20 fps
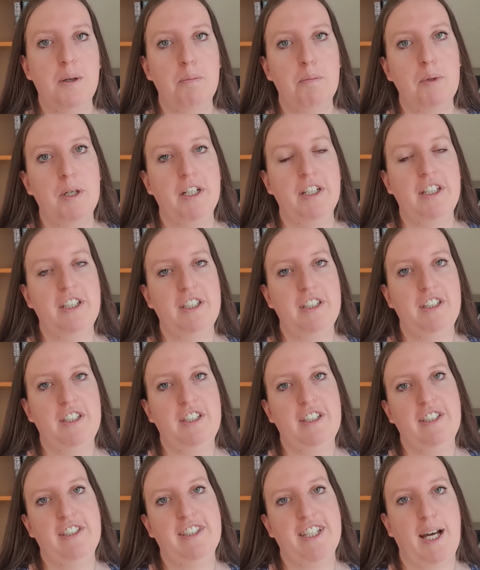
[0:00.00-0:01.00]
but
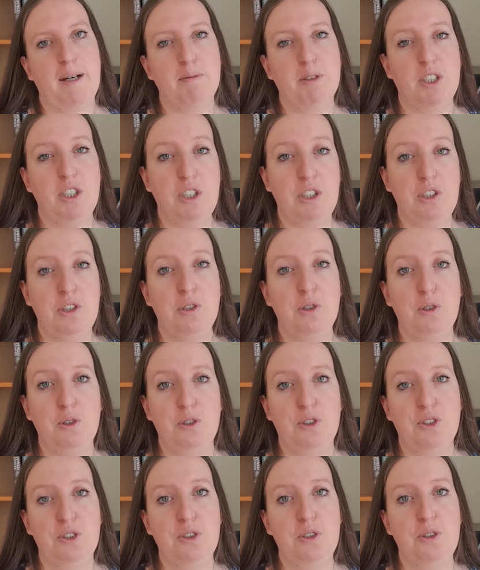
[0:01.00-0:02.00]
it's up to you
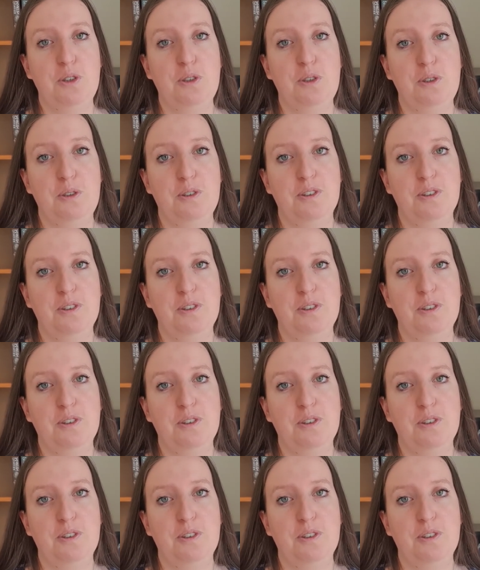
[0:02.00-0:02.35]
to